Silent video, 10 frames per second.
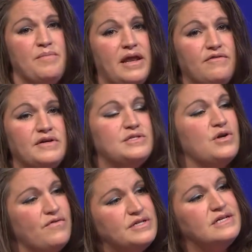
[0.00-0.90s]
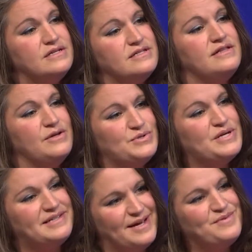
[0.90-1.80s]
benefits services, and those
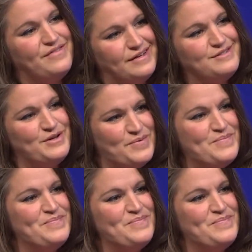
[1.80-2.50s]
types of things. So.